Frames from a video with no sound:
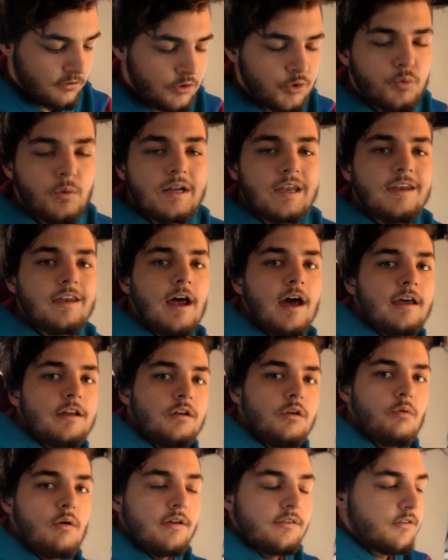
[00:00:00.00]
$29
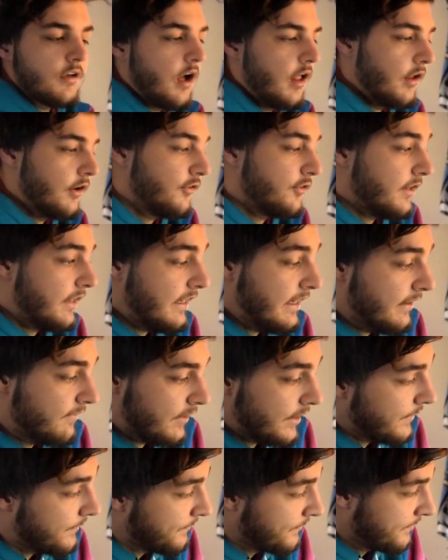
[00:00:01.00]
US even.